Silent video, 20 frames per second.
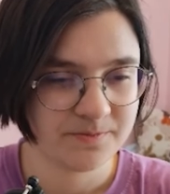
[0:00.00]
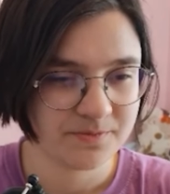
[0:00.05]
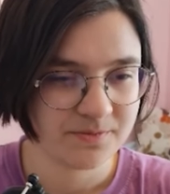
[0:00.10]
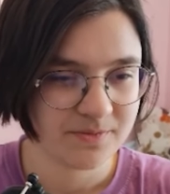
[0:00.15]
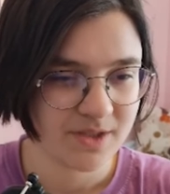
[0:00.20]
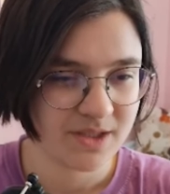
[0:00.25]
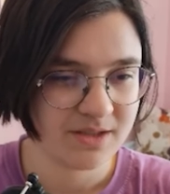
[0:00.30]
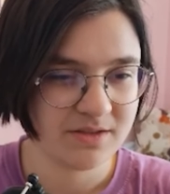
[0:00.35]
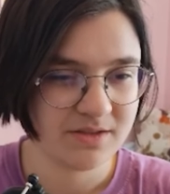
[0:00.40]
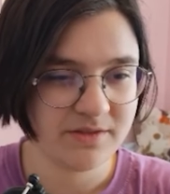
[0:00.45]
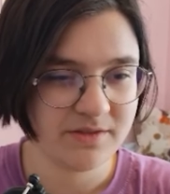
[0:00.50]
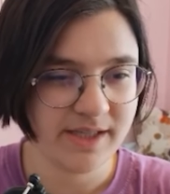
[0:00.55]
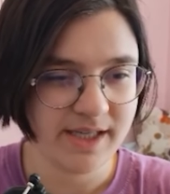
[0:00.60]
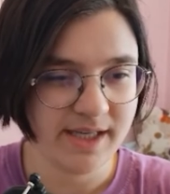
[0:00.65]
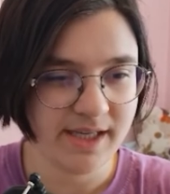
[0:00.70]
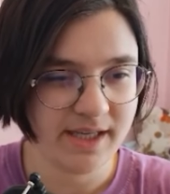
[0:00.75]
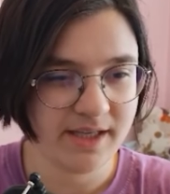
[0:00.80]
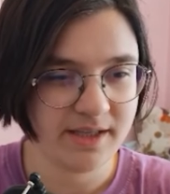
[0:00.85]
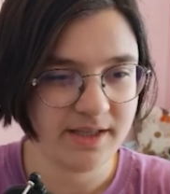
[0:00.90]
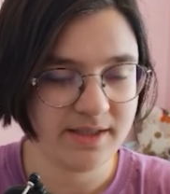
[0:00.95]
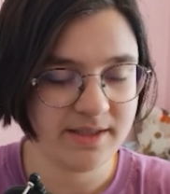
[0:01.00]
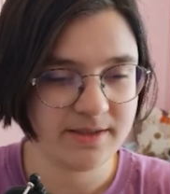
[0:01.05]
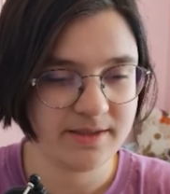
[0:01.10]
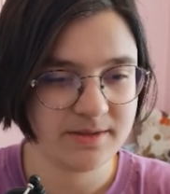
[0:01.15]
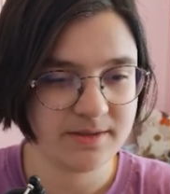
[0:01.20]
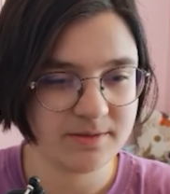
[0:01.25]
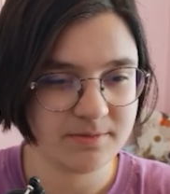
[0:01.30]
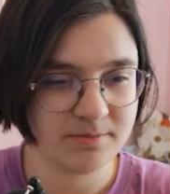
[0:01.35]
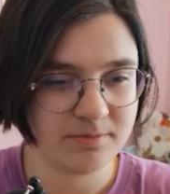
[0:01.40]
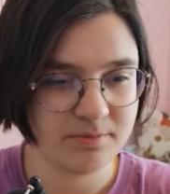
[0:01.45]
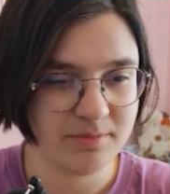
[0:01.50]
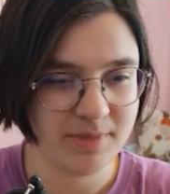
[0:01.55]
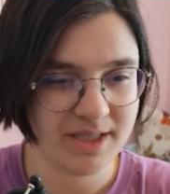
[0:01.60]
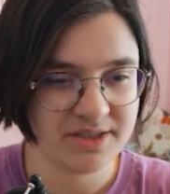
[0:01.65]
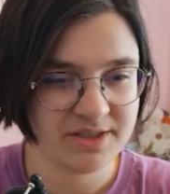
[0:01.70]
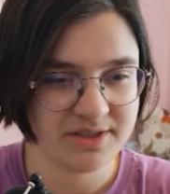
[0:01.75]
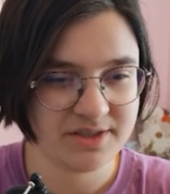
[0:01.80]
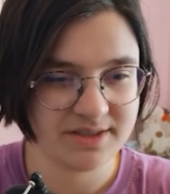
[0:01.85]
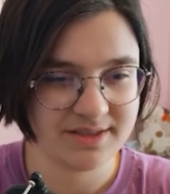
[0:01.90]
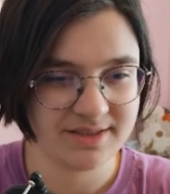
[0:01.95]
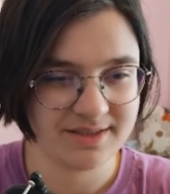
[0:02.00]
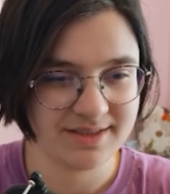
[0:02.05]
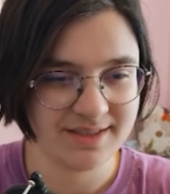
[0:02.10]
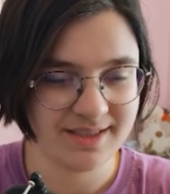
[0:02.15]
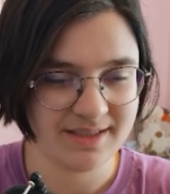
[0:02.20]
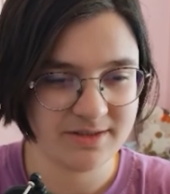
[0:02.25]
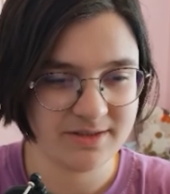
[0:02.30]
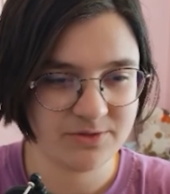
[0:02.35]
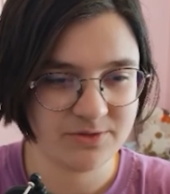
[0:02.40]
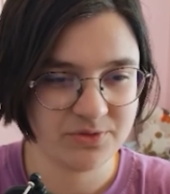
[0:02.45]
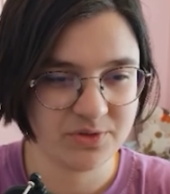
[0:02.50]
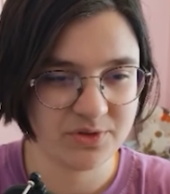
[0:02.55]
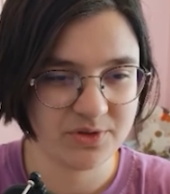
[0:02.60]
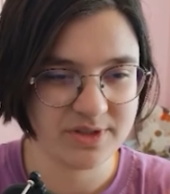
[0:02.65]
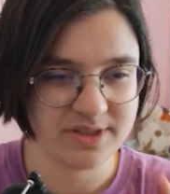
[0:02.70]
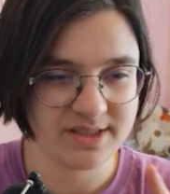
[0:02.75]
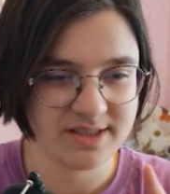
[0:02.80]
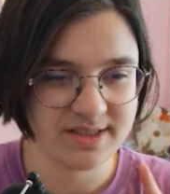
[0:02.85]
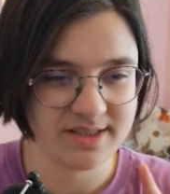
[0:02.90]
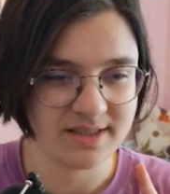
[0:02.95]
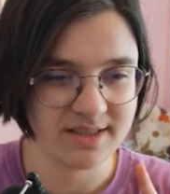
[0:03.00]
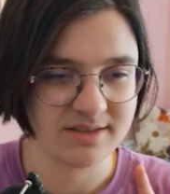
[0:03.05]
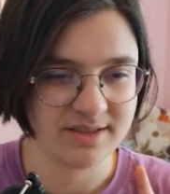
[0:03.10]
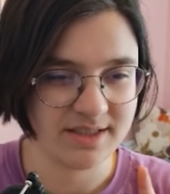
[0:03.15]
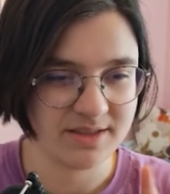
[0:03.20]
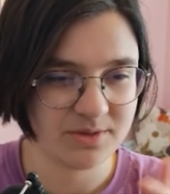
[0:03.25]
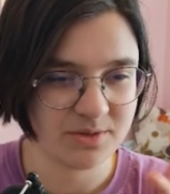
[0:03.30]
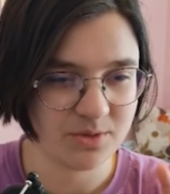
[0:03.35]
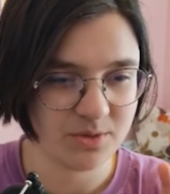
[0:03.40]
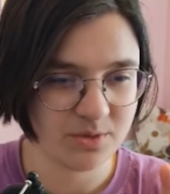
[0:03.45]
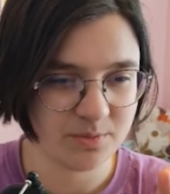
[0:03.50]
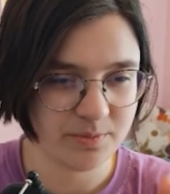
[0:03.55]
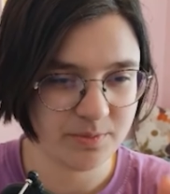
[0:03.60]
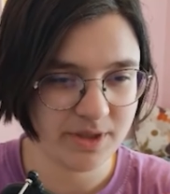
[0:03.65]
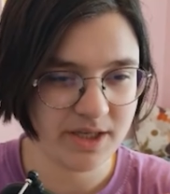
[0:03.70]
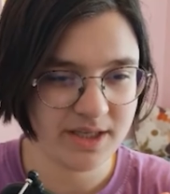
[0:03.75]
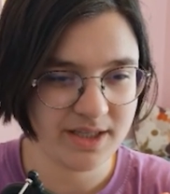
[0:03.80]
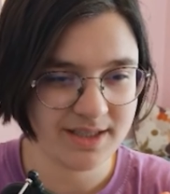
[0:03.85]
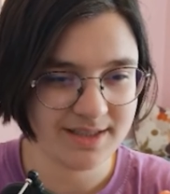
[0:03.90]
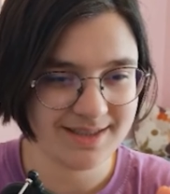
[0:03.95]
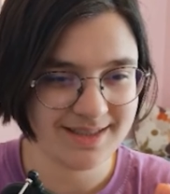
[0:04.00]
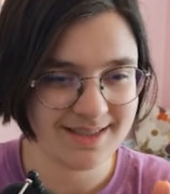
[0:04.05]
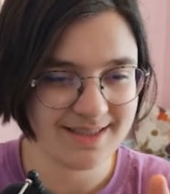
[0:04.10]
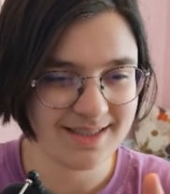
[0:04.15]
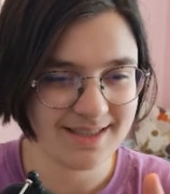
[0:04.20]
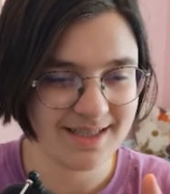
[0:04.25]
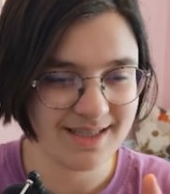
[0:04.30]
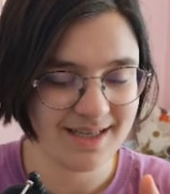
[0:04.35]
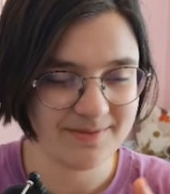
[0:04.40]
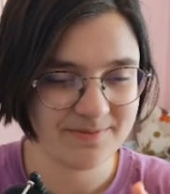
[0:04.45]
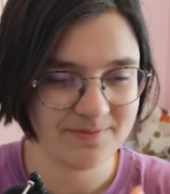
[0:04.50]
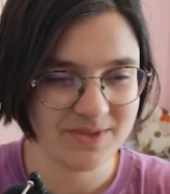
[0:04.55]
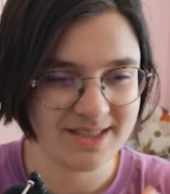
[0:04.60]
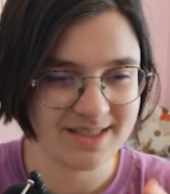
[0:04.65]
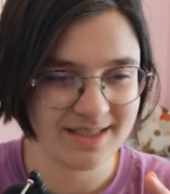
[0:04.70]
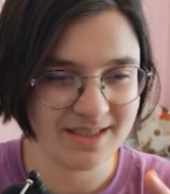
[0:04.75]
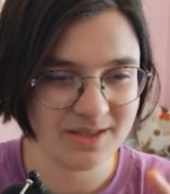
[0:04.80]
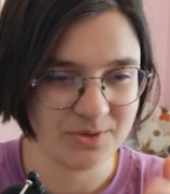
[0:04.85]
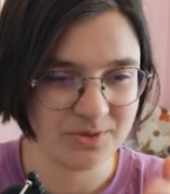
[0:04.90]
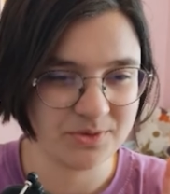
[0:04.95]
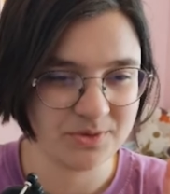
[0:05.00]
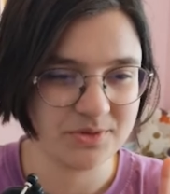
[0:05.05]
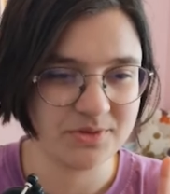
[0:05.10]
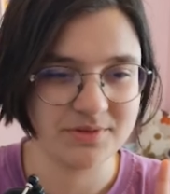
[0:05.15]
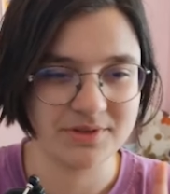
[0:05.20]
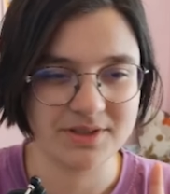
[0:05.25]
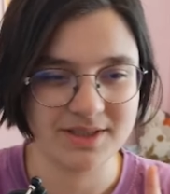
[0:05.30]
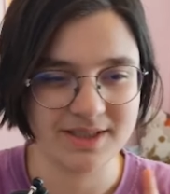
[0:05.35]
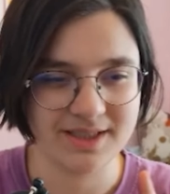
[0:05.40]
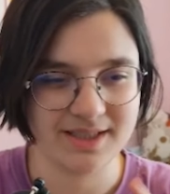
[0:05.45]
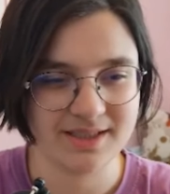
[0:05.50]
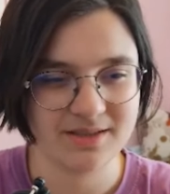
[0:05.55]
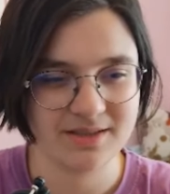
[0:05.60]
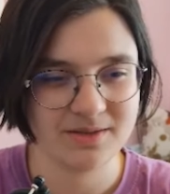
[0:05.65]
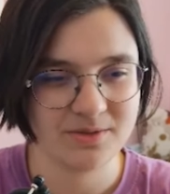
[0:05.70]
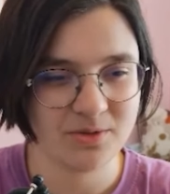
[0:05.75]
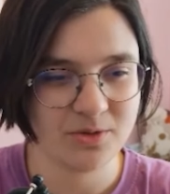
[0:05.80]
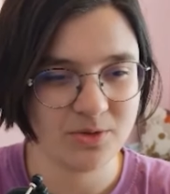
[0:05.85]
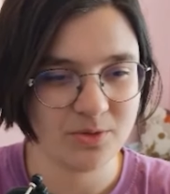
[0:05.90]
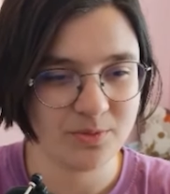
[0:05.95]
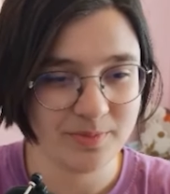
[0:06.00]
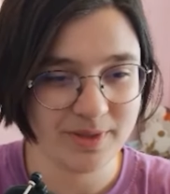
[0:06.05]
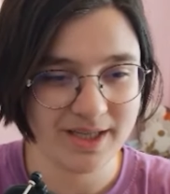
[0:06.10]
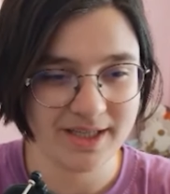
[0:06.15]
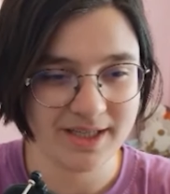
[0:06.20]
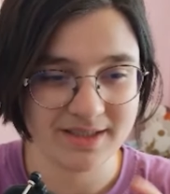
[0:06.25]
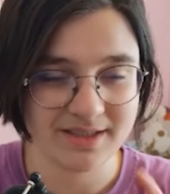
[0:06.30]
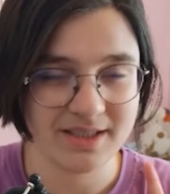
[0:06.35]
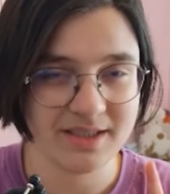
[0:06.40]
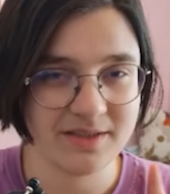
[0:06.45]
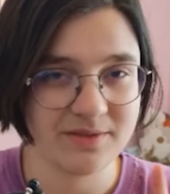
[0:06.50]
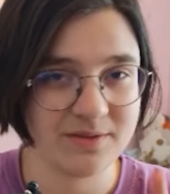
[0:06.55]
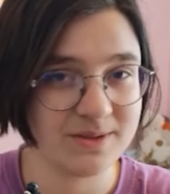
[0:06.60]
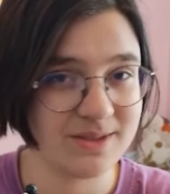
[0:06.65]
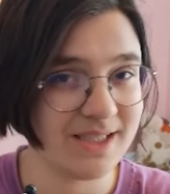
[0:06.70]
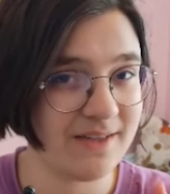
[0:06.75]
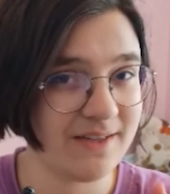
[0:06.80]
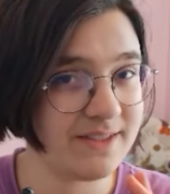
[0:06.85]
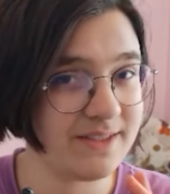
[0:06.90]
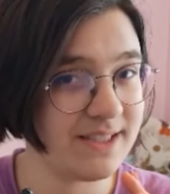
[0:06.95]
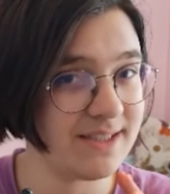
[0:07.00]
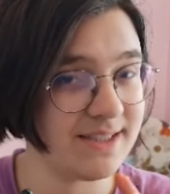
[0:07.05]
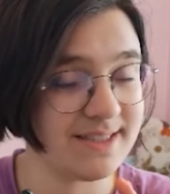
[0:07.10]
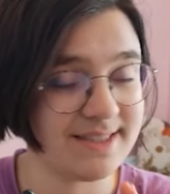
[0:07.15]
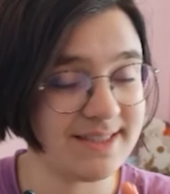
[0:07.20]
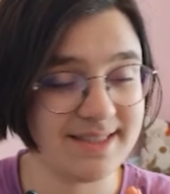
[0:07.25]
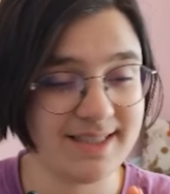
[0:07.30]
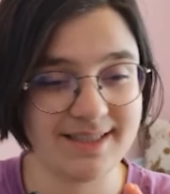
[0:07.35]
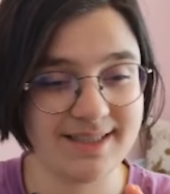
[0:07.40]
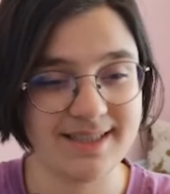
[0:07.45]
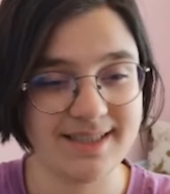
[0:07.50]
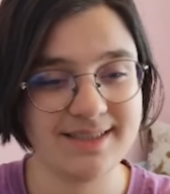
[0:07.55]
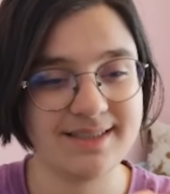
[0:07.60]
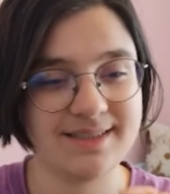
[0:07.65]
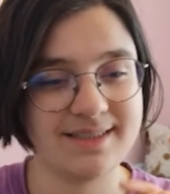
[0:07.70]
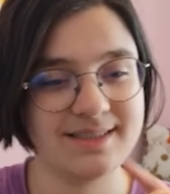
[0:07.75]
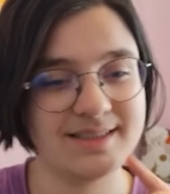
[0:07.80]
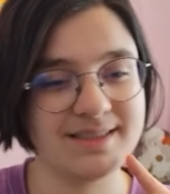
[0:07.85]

The way he mentioned that Force is a great companion is a good wording. Companion, he would definitely say that.